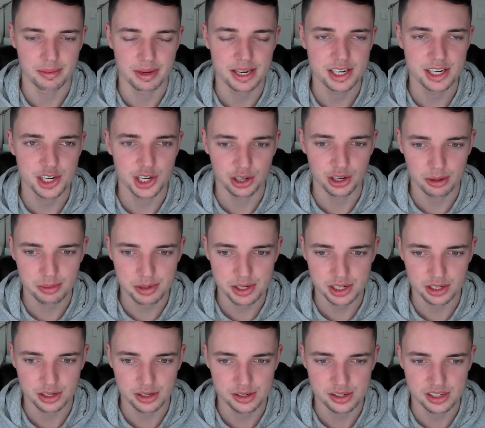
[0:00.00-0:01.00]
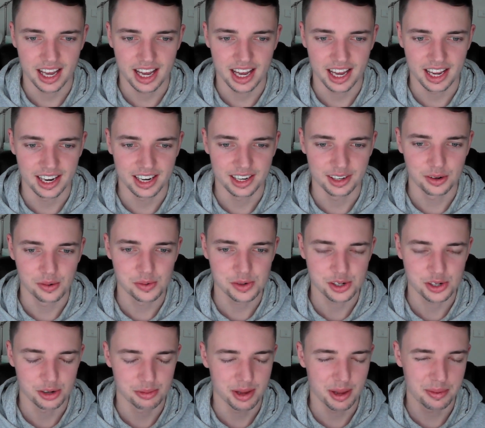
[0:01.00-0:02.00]
into your episodes. And
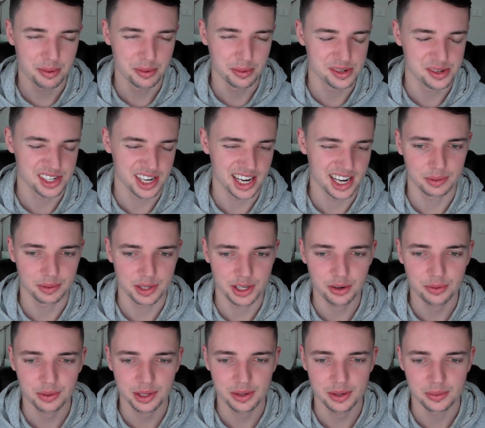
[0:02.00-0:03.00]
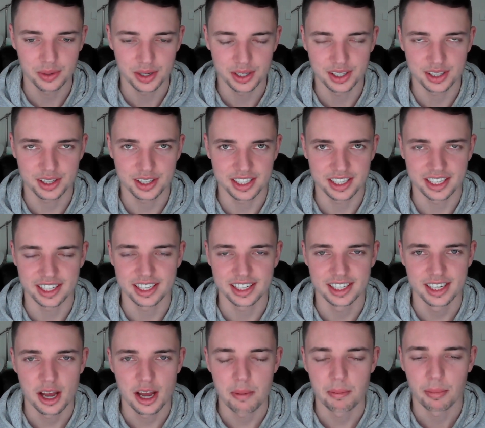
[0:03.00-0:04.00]
also people say, we don't really want the
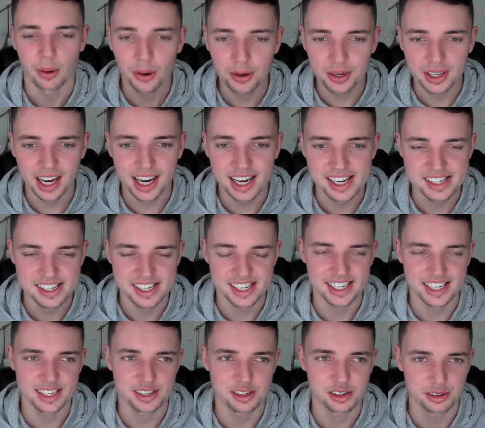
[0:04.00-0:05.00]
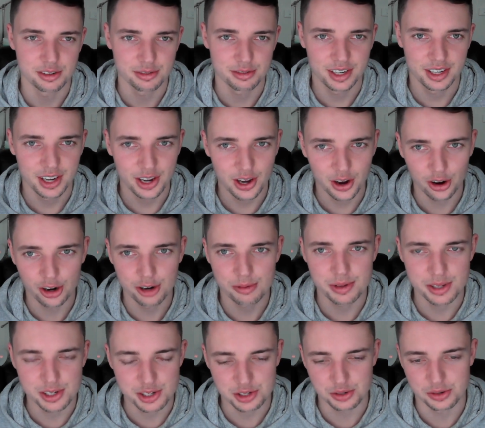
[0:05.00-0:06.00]
podcasting sort of
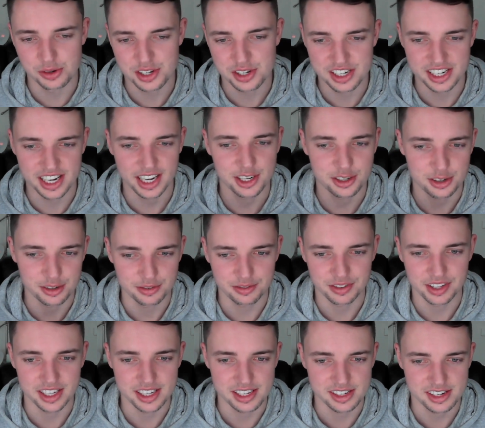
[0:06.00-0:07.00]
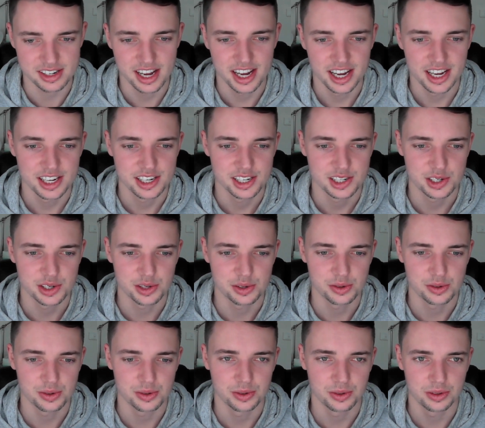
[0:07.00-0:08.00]
open source nature of things
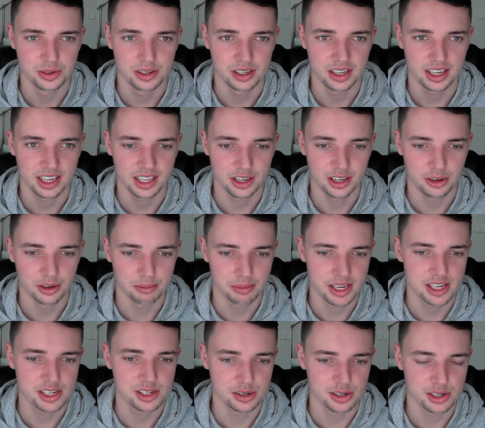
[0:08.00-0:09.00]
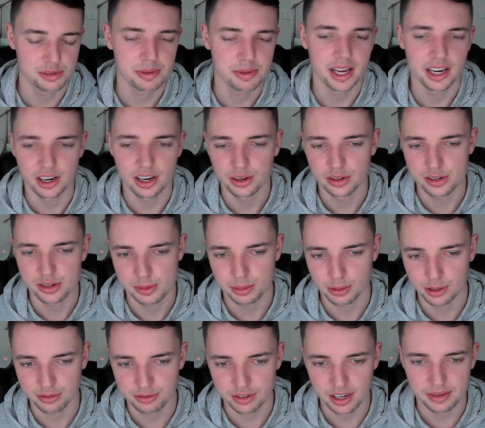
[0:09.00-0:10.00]
to be so dependent on
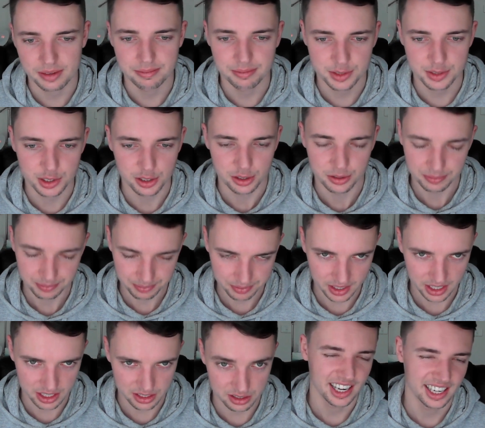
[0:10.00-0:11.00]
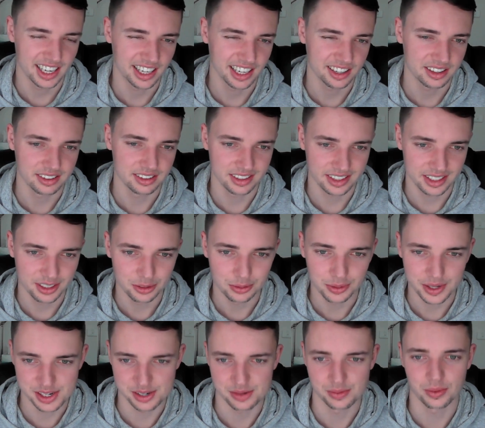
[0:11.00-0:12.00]
Spotify. So that's another little
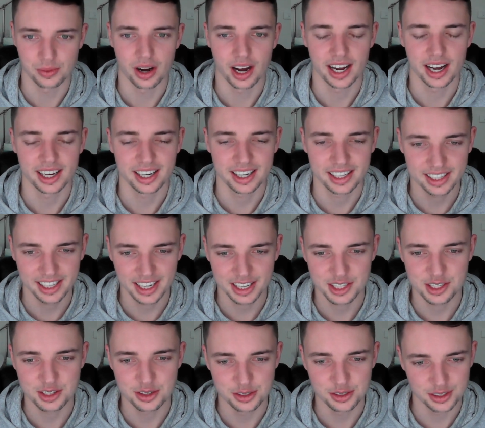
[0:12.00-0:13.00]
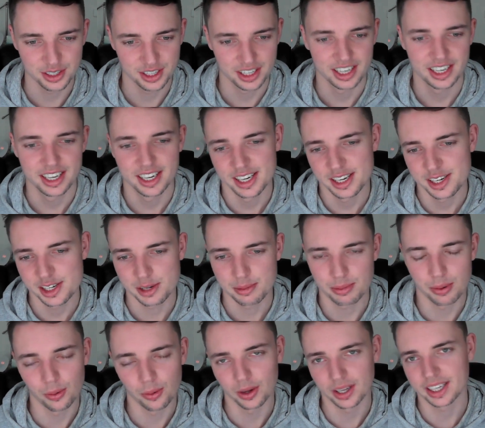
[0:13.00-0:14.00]
reason why I like to
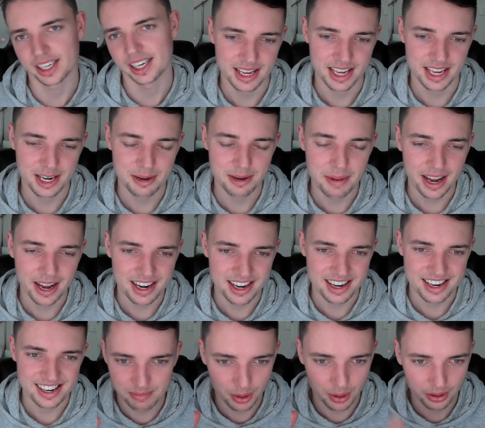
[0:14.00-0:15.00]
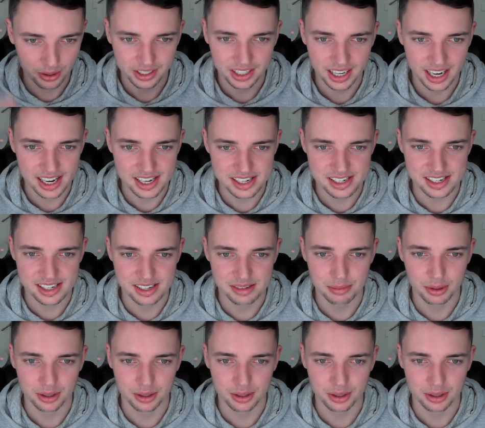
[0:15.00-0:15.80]
support an independent podcast